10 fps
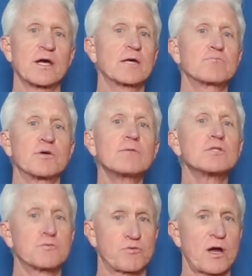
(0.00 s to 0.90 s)
So I can
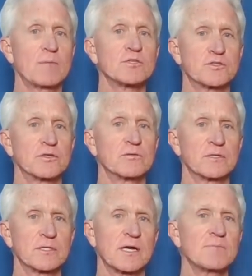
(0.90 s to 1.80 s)
pretty much promise
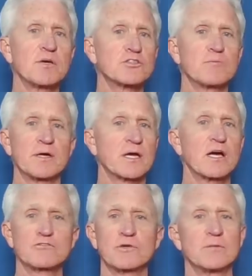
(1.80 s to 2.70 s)
you, and I measure
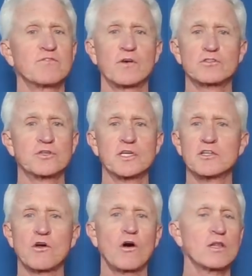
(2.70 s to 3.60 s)
mitochondrial
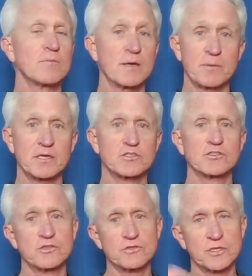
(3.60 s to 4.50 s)
function in all of my
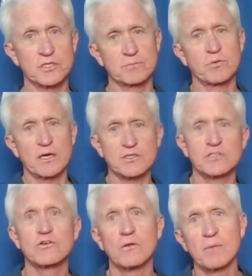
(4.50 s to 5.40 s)
patients using this
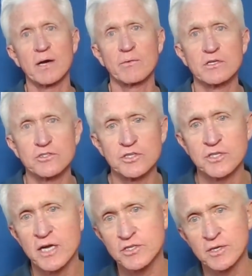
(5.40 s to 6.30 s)
process called
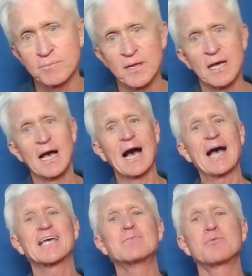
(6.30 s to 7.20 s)
bioenergy testing.
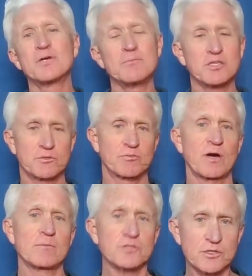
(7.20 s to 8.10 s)
I can pretty
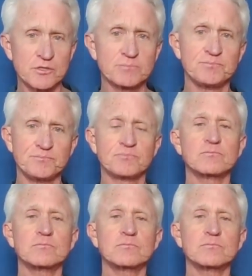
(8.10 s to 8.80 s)
much promise you